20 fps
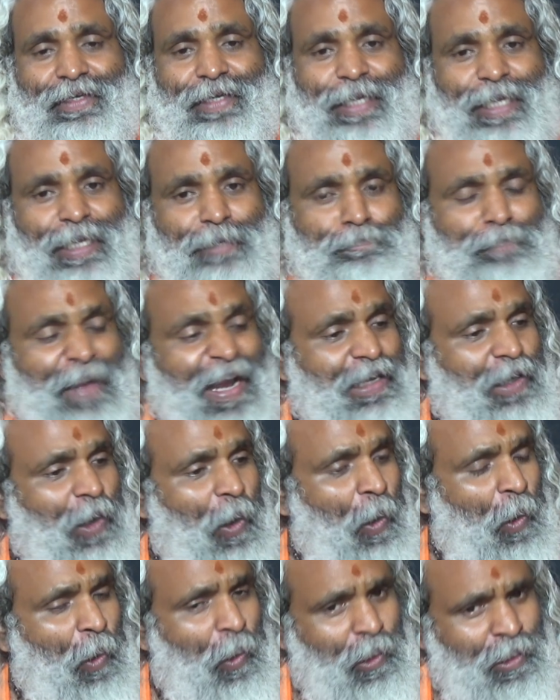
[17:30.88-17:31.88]
In fact,
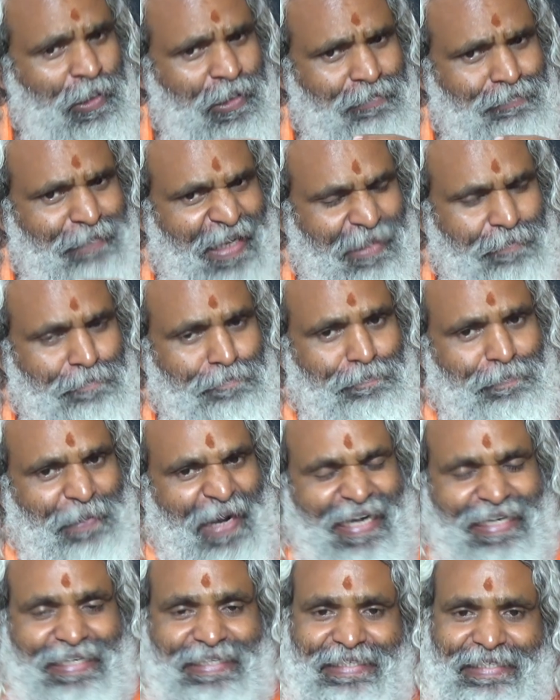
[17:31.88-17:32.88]
all my
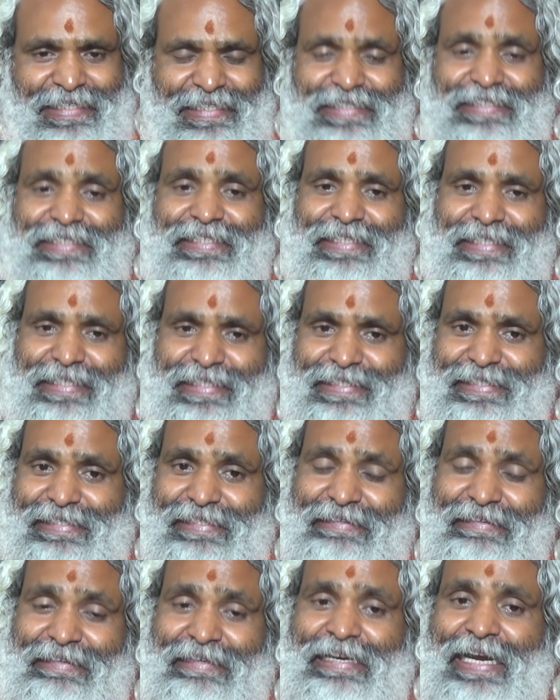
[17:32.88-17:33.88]
practice is
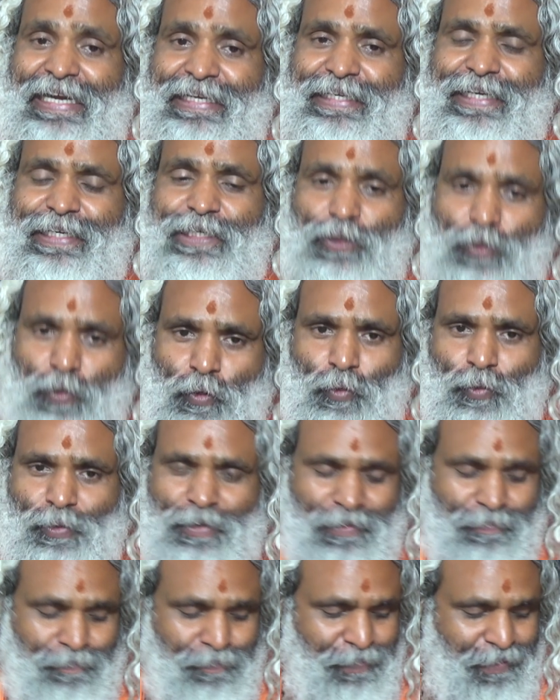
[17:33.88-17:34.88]
related to